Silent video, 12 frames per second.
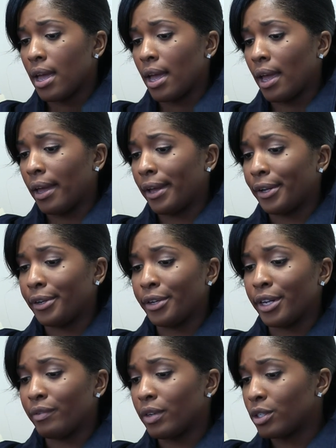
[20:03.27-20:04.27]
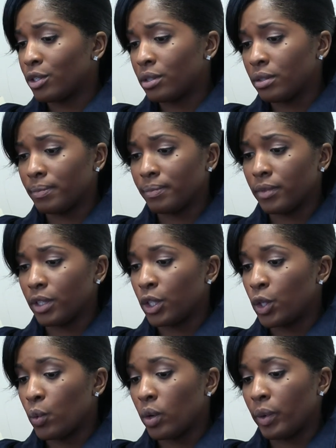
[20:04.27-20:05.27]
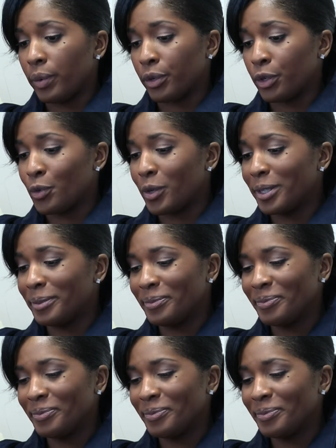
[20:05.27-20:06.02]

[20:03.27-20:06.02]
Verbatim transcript: And none of us knew what we were doing.